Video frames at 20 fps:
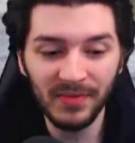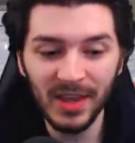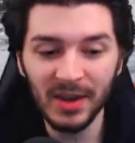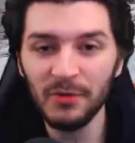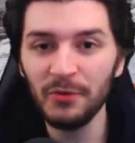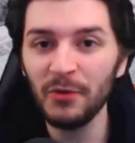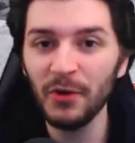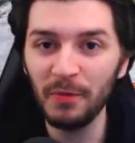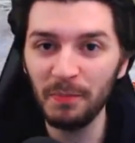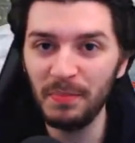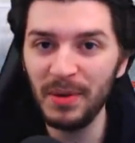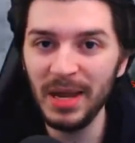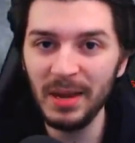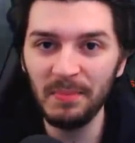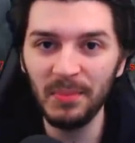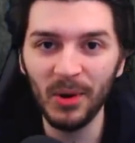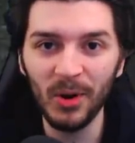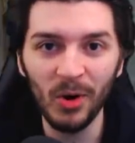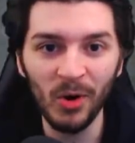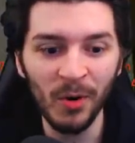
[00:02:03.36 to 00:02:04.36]
different
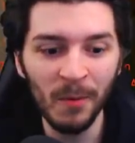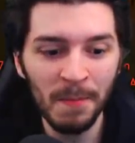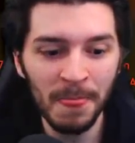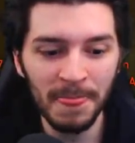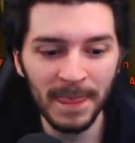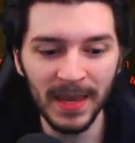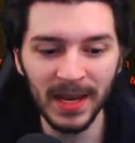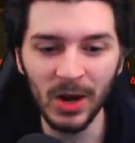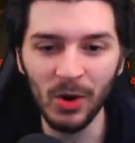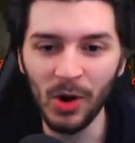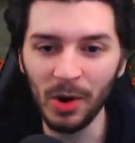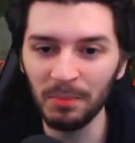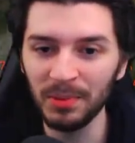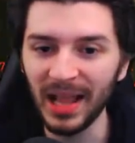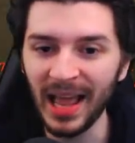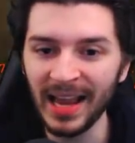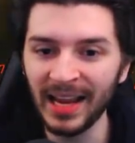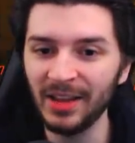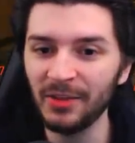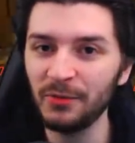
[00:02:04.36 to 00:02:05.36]
people, you know, a
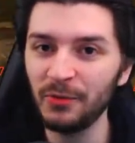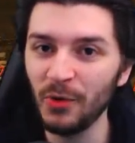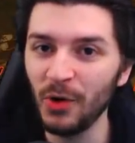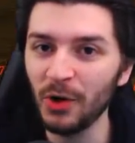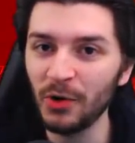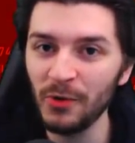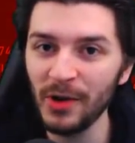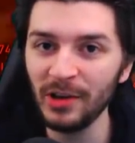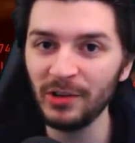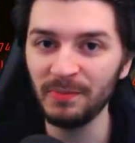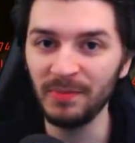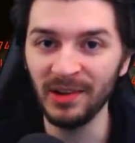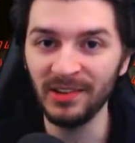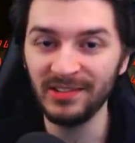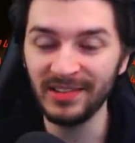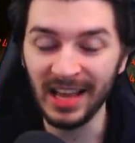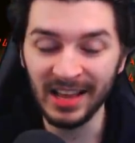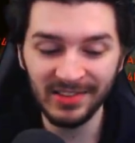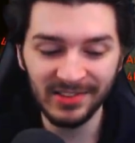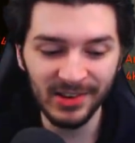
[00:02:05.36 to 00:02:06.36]
blanket for
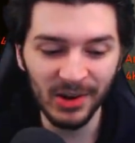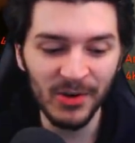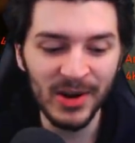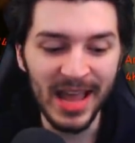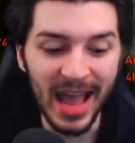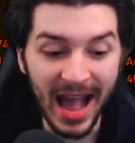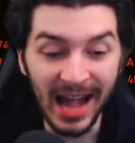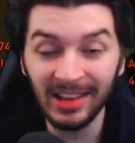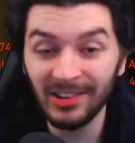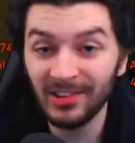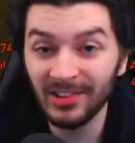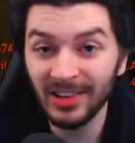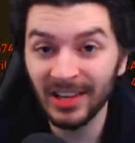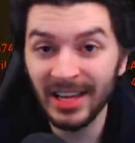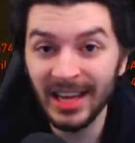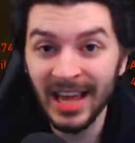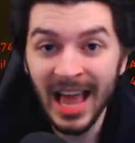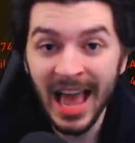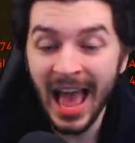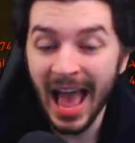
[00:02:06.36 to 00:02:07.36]
Christmas. And so he
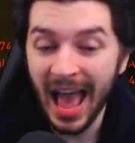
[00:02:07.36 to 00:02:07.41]
actually